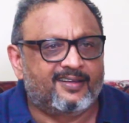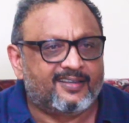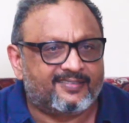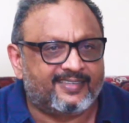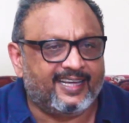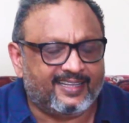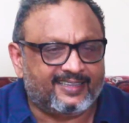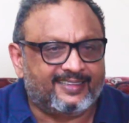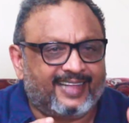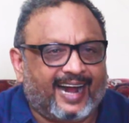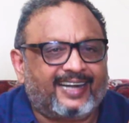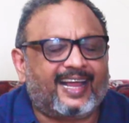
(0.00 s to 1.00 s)
See,
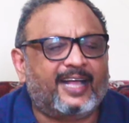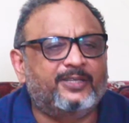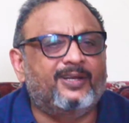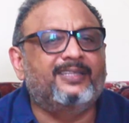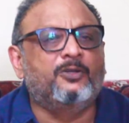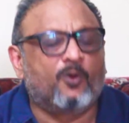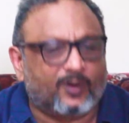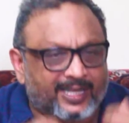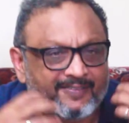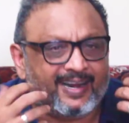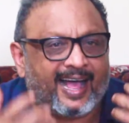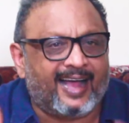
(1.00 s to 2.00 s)
that actually is not
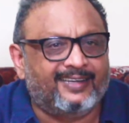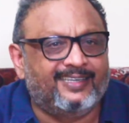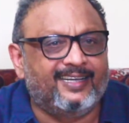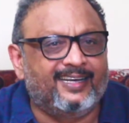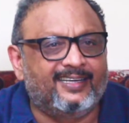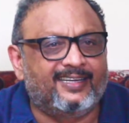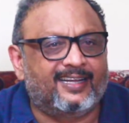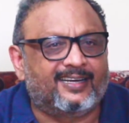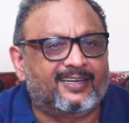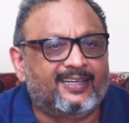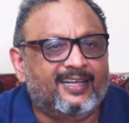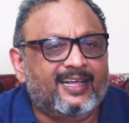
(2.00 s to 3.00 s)
even
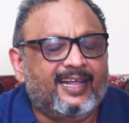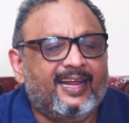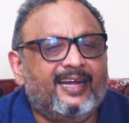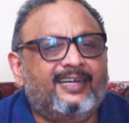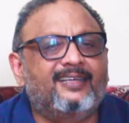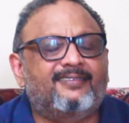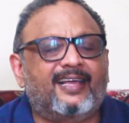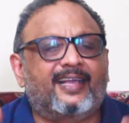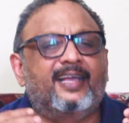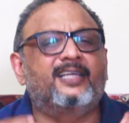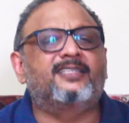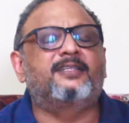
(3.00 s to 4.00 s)
anti-Indian. It is
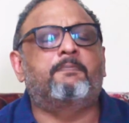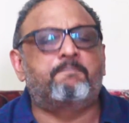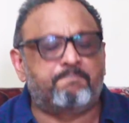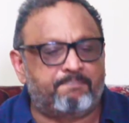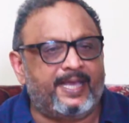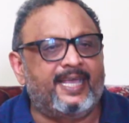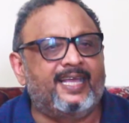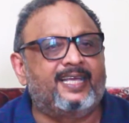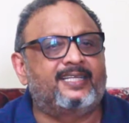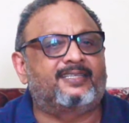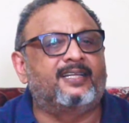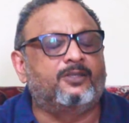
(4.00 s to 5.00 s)
against the
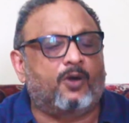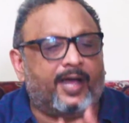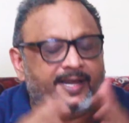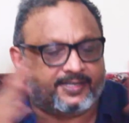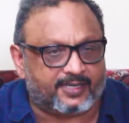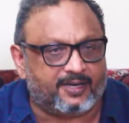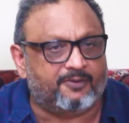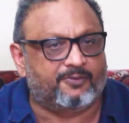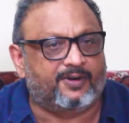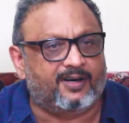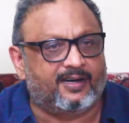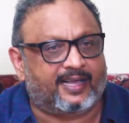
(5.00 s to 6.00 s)
peace in the entire
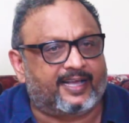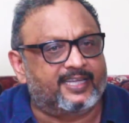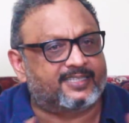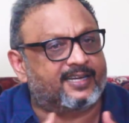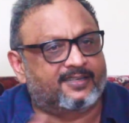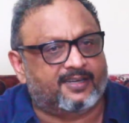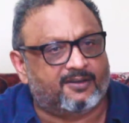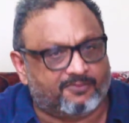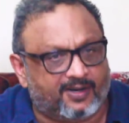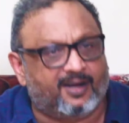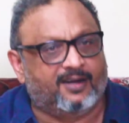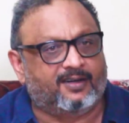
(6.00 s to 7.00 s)
world, against the entire
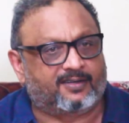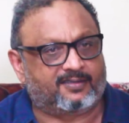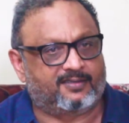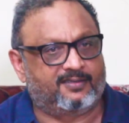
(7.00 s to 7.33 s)
world.